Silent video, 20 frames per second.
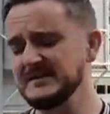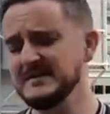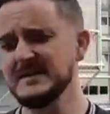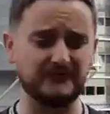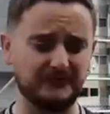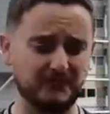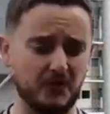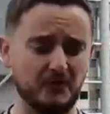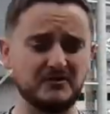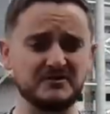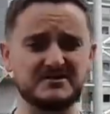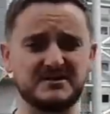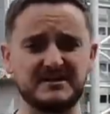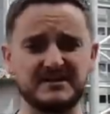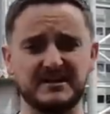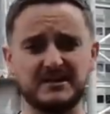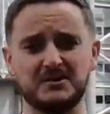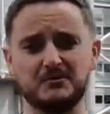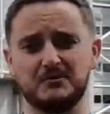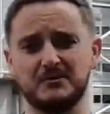Then
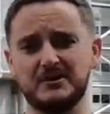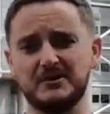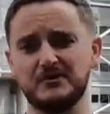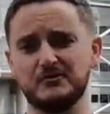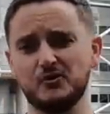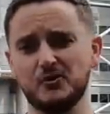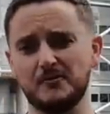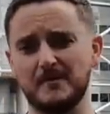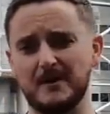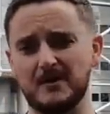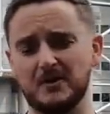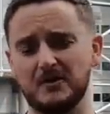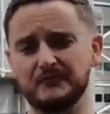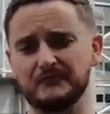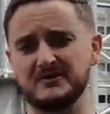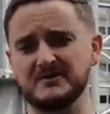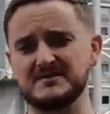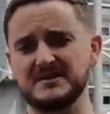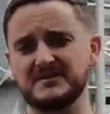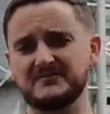Fiorentina, who were a Europa
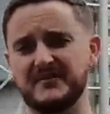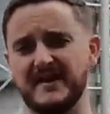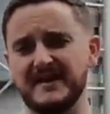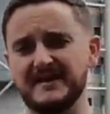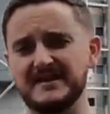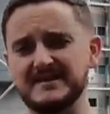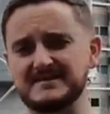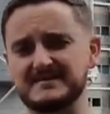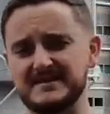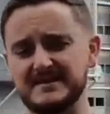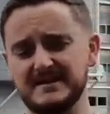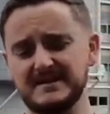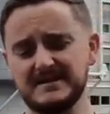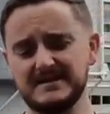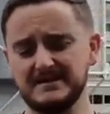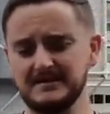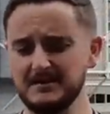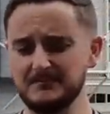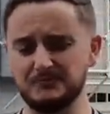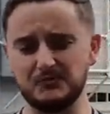Conference League finalist,
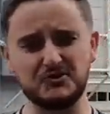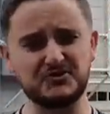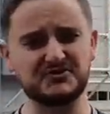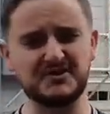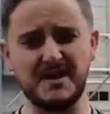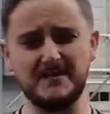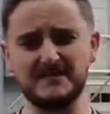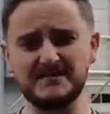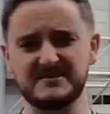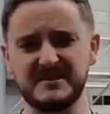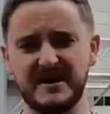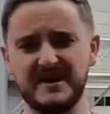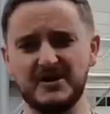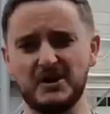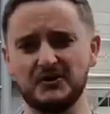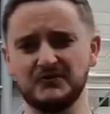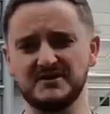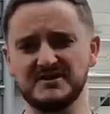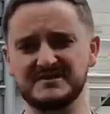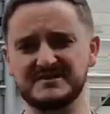brushed them
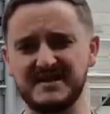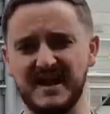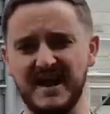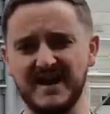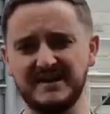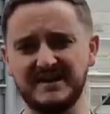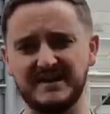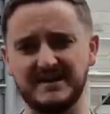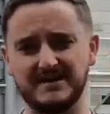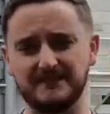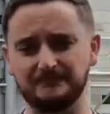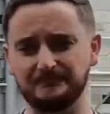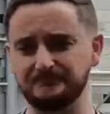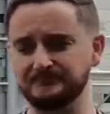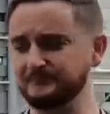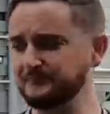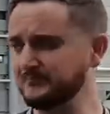aside on this Saturday.